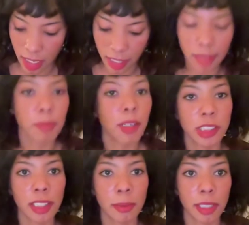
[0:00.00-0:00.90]
as
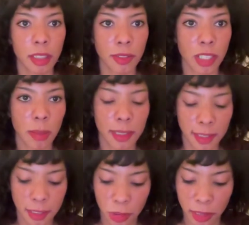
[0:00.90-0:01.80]
much as we love
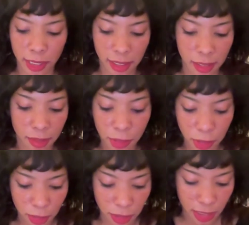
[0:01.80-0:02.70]
Tommy's Joint's
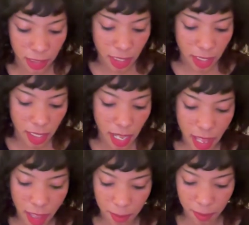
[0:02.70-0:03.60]
food.
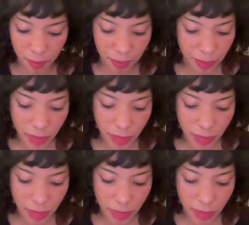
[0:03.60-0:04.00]
Um,